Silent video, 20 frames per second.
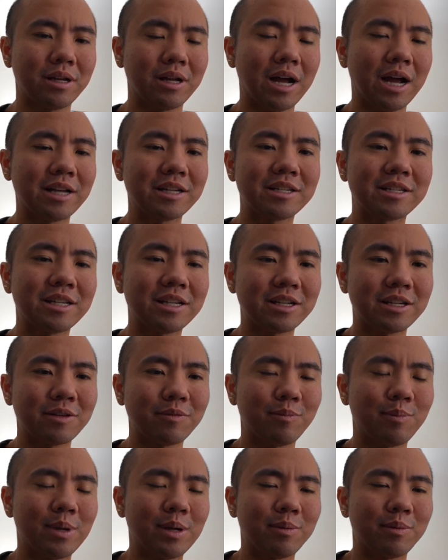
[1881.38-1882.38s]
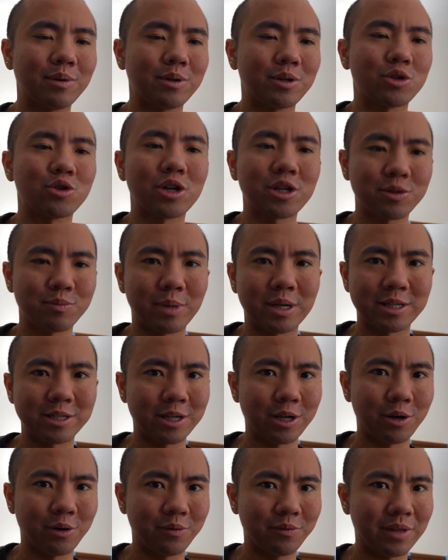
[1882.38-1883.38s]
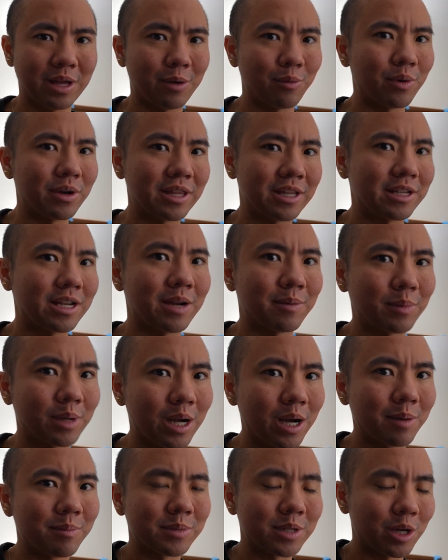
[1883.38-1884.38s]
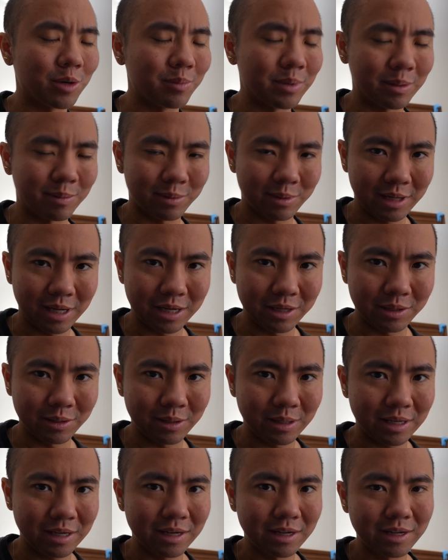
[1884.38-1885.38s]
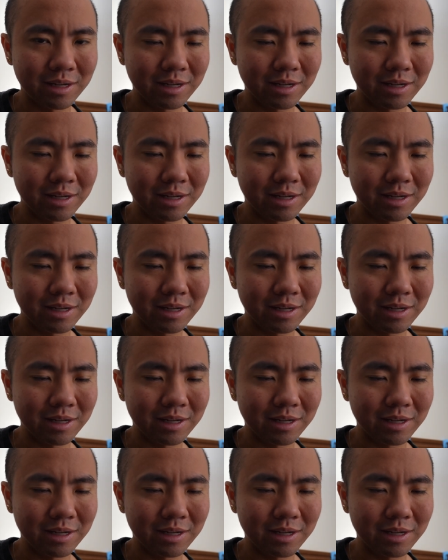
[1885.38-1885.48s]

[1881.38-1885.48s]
I just need to be able to trust myself that when the time comes, I'll be able to handle it.